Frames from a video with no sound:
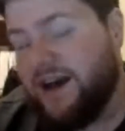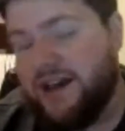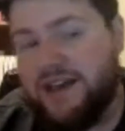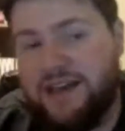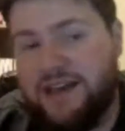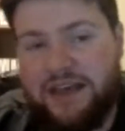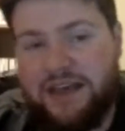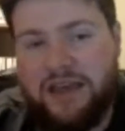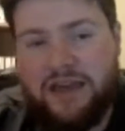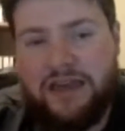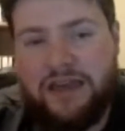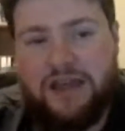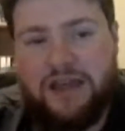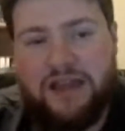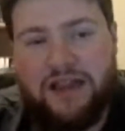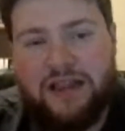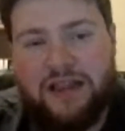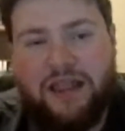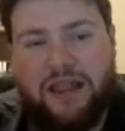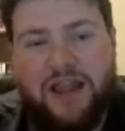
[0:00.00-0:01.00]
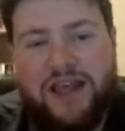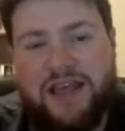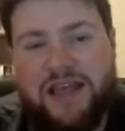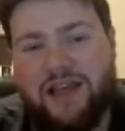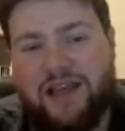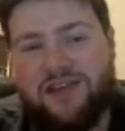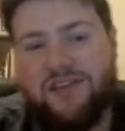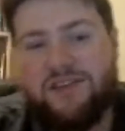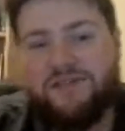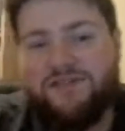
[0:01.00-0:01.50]
I
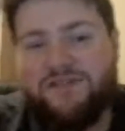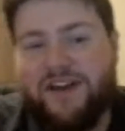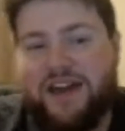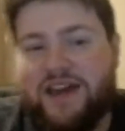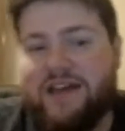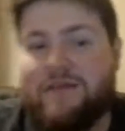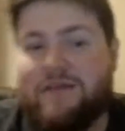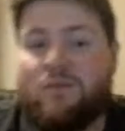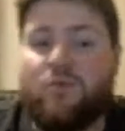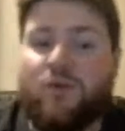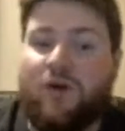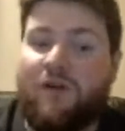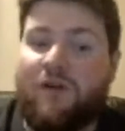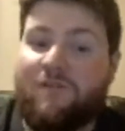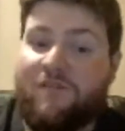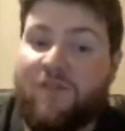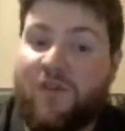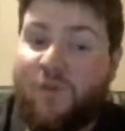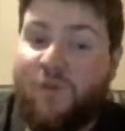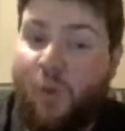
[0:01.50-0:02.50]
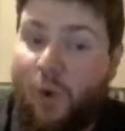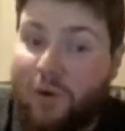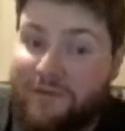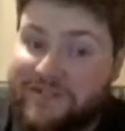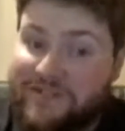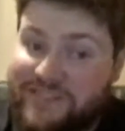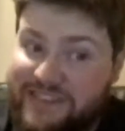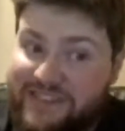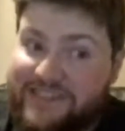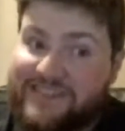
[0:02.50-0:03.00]
like the vibe of the
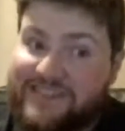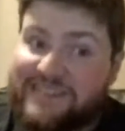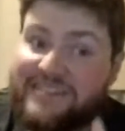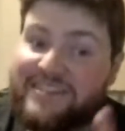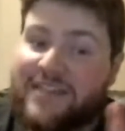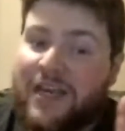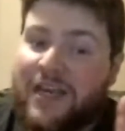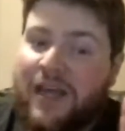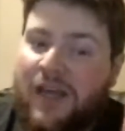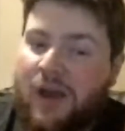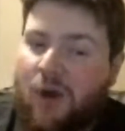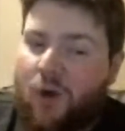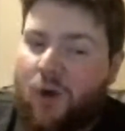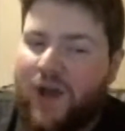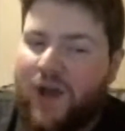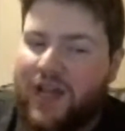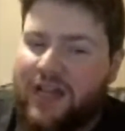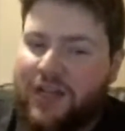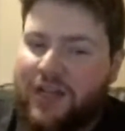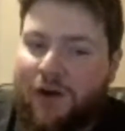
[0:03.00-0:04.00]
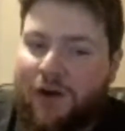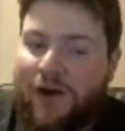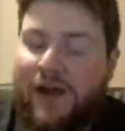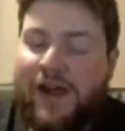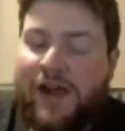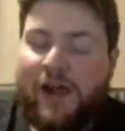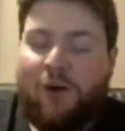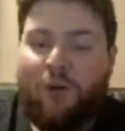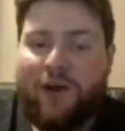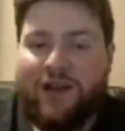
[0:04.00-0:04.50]
War Machines quite a
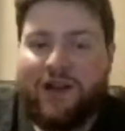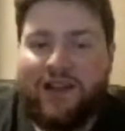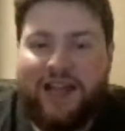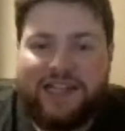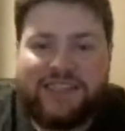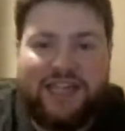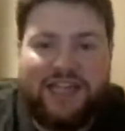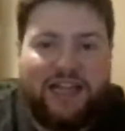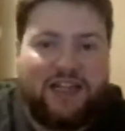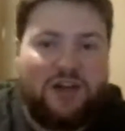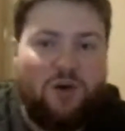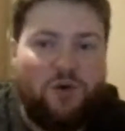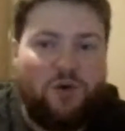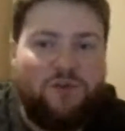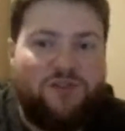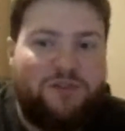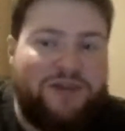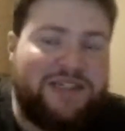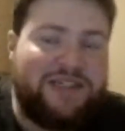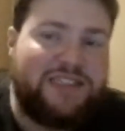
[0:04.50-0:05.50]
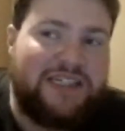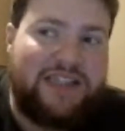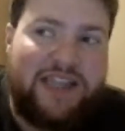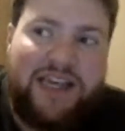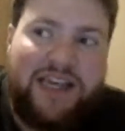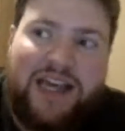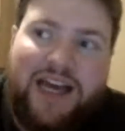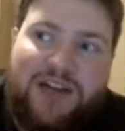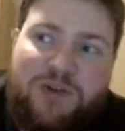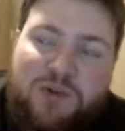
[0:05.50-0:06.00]
lot. That's kind of code for me
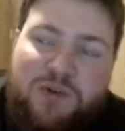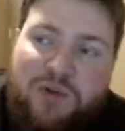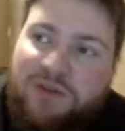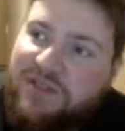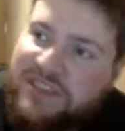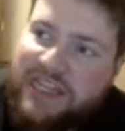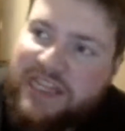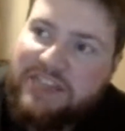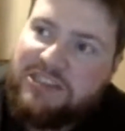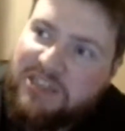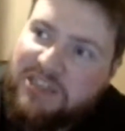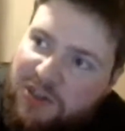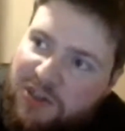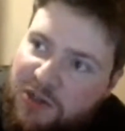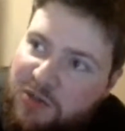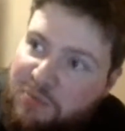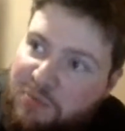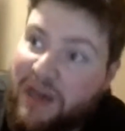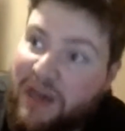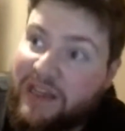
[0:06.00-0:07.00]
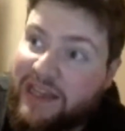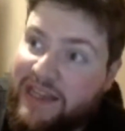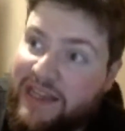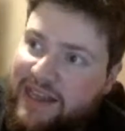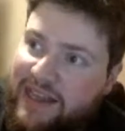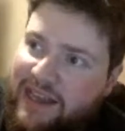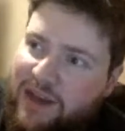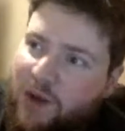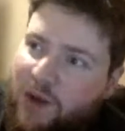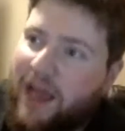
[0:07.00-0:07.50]
saying I don't know if it's actually good, but I
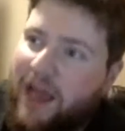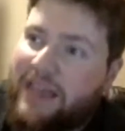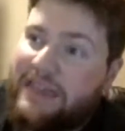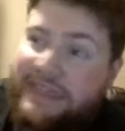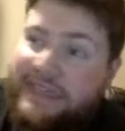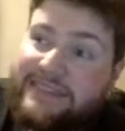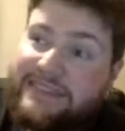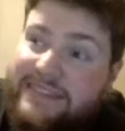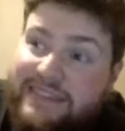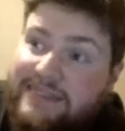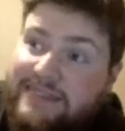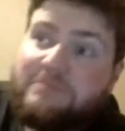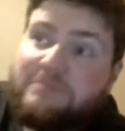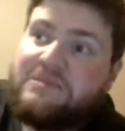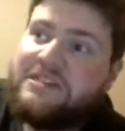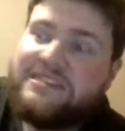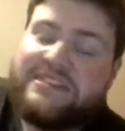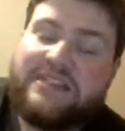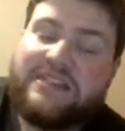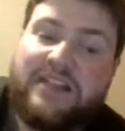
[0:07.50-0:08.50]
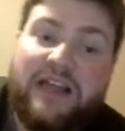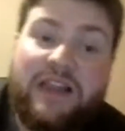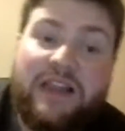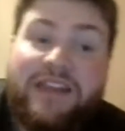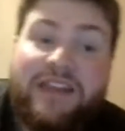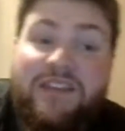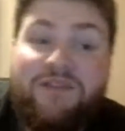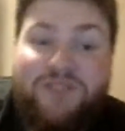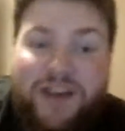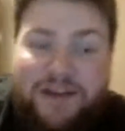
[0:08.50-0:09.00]
liked it basically. I
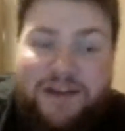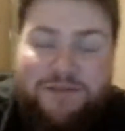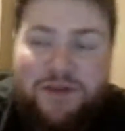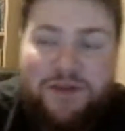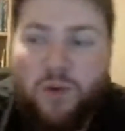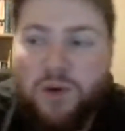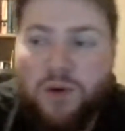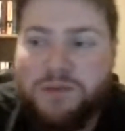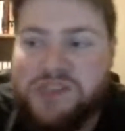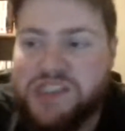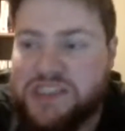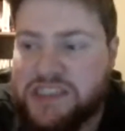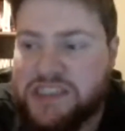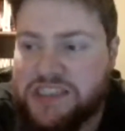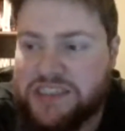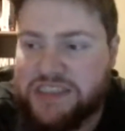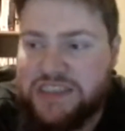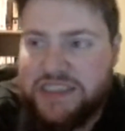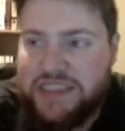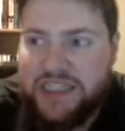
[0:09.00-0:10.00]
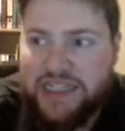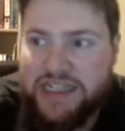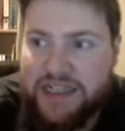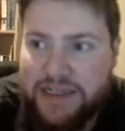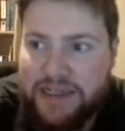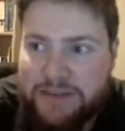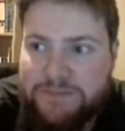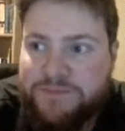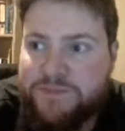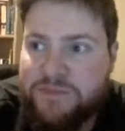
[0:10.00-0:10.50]
like the vibe of the War Machines because it's
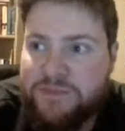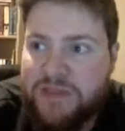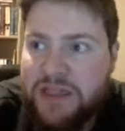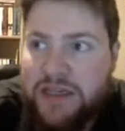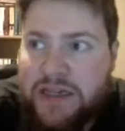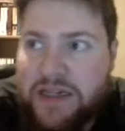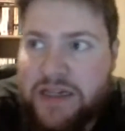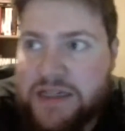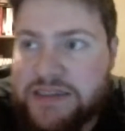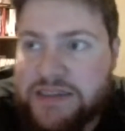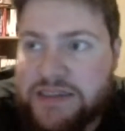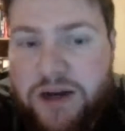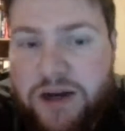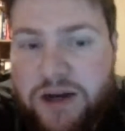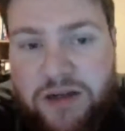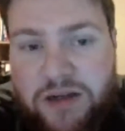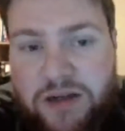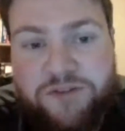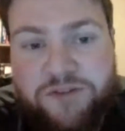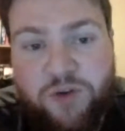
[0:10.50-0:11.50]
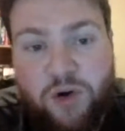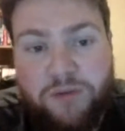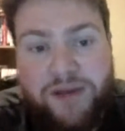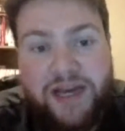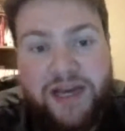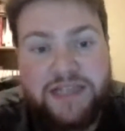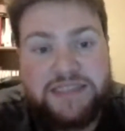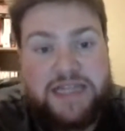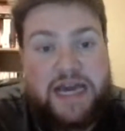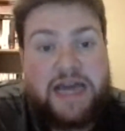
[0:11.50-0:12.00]
it's an early
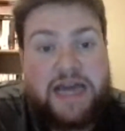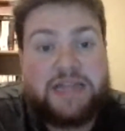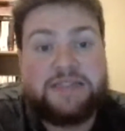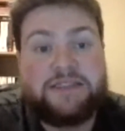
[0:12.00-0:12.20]
format